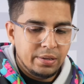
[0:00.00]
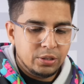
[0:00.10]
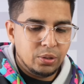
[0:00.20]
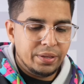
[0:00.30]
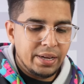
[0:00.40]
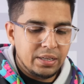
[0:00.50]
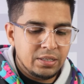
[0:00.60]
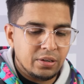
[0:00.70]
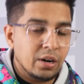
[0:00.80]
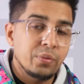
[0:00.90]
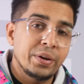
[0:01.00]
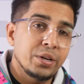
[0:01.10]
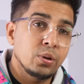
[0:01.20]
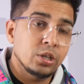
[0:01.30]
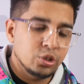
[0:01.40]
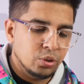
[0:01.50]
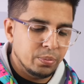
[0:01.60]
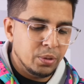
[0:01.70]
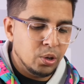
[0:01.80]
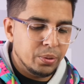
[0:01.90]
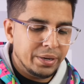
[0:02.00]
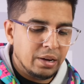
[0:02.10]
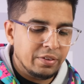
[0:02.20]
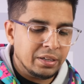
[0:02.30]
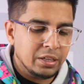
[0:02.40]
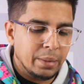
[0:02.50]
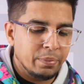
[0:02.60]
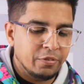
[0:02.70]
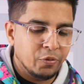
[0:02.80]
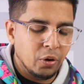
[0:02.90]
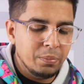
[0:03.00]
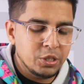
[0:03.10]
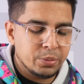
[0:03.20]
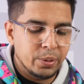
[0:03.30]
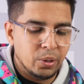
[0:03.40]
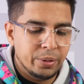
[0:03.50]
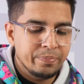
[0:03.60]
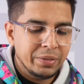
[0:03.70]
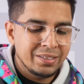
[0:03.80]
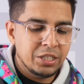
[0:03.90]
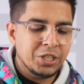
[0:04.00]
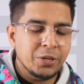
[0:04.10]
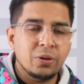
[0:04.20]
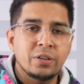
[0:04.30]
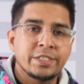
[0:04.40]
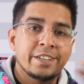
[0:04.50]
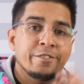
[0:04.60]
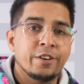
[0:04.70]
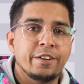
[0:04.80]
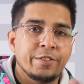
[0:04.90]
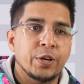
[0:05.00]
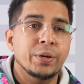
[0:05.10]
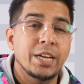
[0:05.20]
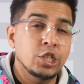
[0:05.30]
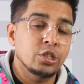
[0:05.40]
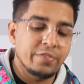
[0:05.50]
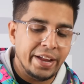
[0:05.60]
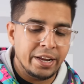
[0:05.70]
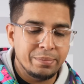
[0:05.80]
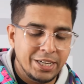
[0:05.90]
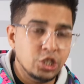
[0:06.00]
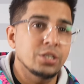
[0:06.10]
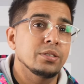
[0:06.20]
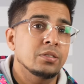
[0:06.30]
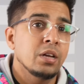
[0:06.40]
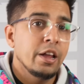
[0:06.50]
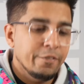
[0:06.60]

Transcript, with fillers: So that is our radio control mode. Now if I click on performance mode, this here are different variations of animations.